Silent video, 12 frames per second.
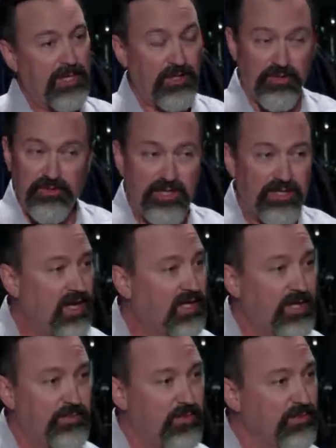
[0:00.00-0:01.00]
You did
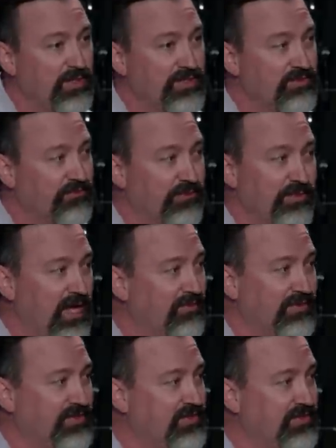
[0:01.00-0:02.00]
not get permission from
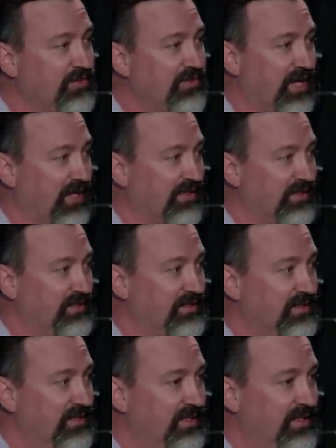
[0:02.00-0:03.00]
heaven to do that.
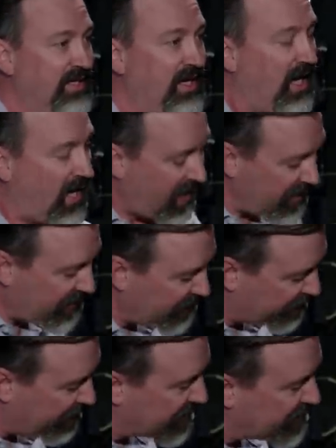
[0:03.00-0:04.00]
I
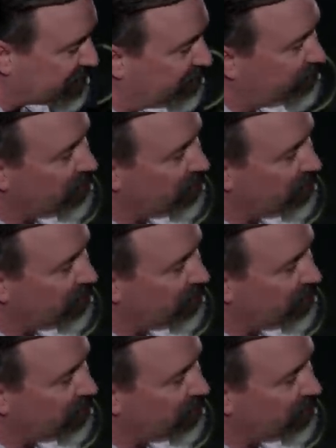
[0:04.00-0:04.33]
give myself